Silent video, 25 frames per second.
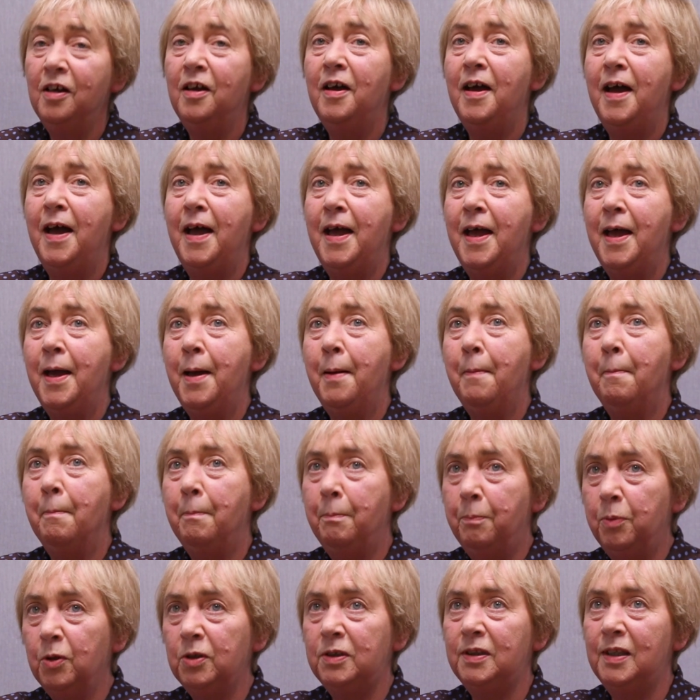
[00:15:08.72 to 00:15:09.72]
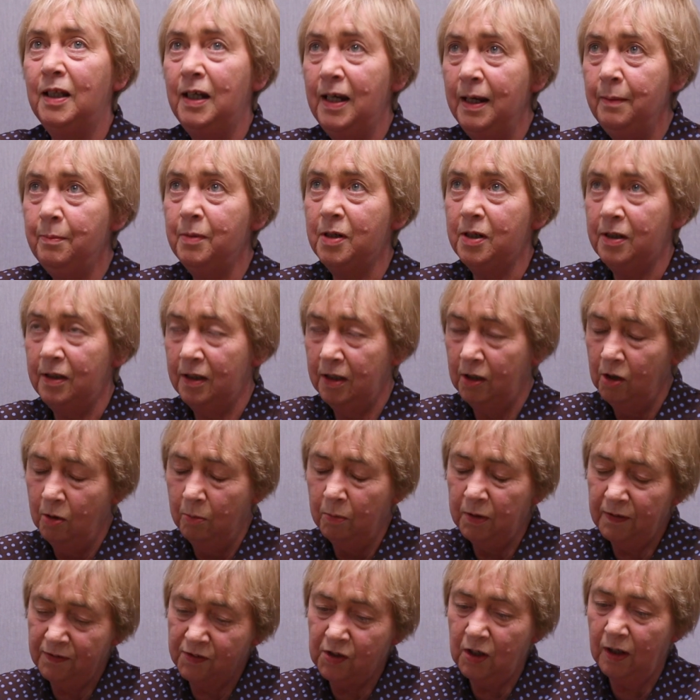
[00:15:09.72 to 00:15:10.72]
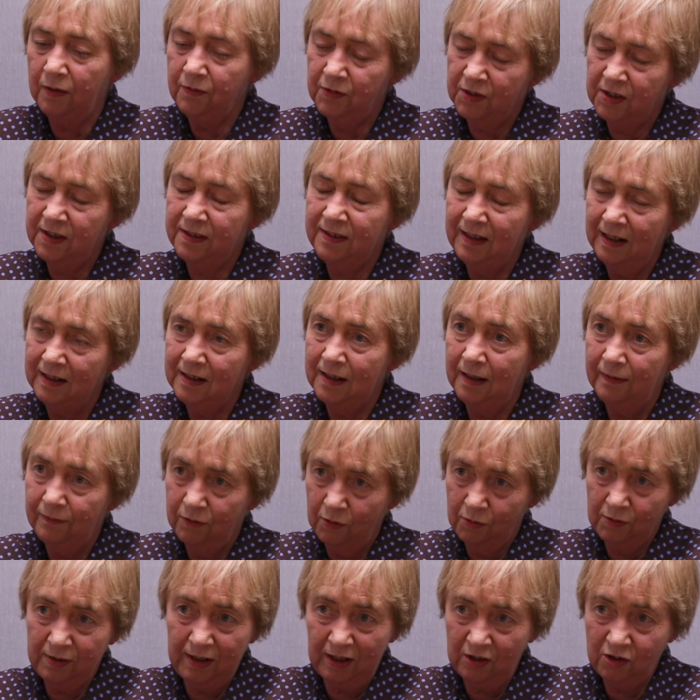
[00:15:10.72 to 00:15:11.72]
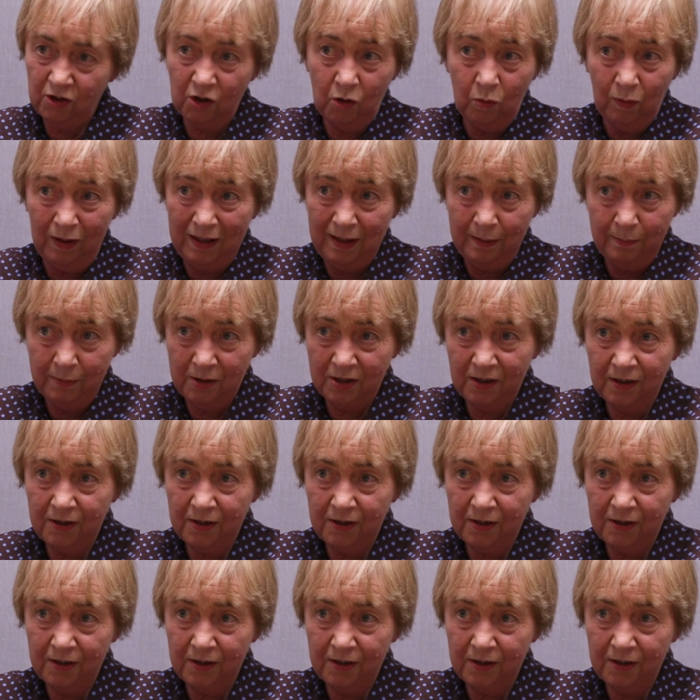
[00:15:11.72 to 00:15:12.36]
but the number of services they delivered was actually quite limited.